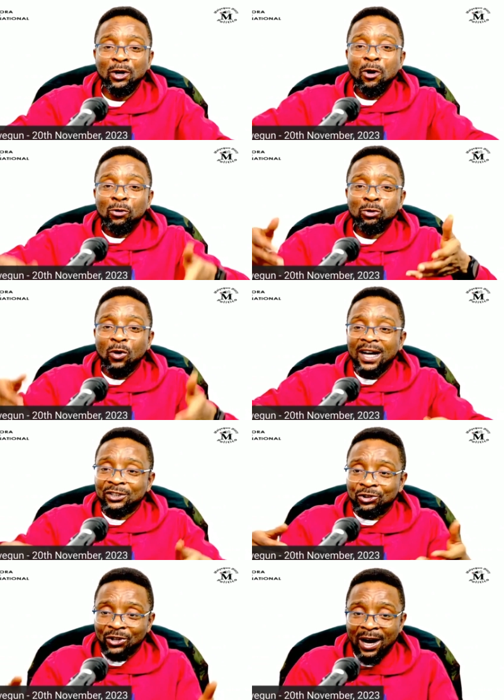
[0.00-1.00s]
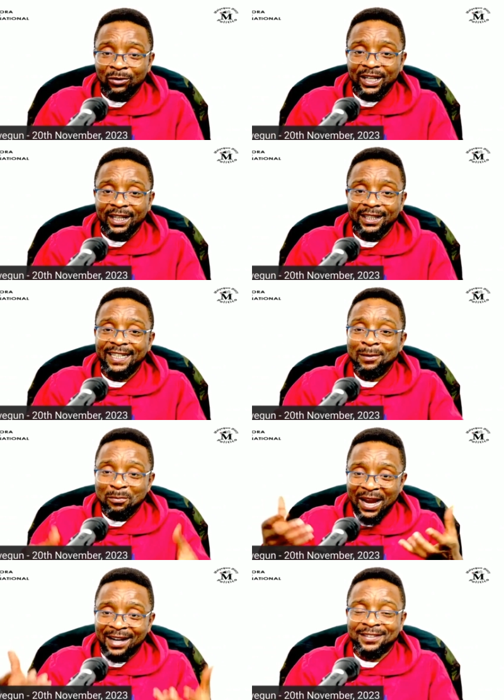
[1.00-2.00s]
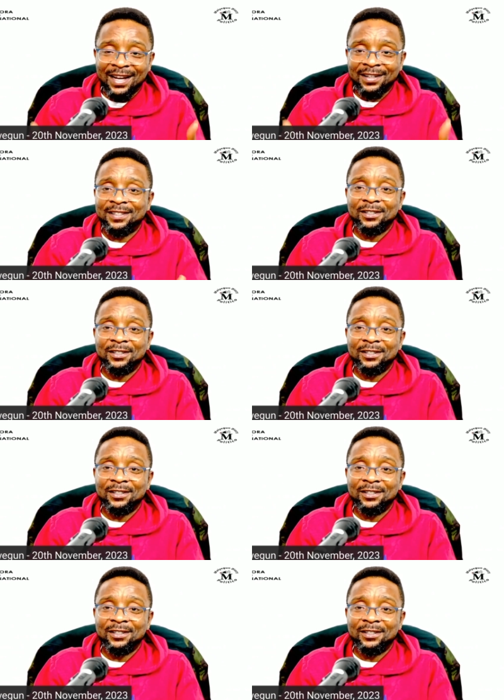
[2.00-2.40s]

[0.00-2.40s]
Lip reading: who are drowning in black taxes.